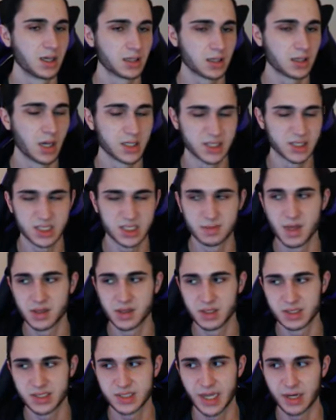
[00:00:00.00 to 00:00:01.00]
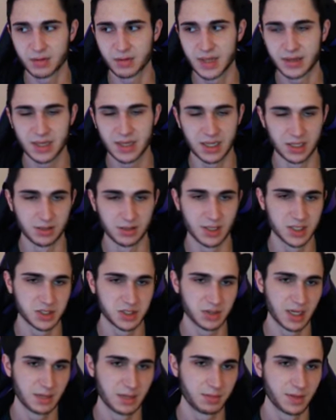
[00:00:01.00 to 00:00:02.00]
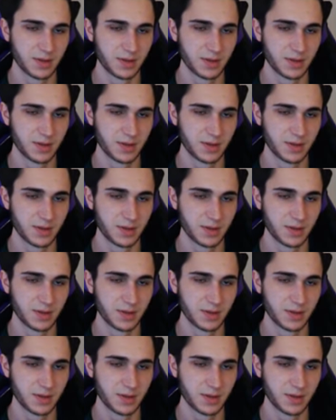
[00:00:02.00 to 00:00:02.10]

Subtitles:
cause us to make this cycle without getting the ledge grab.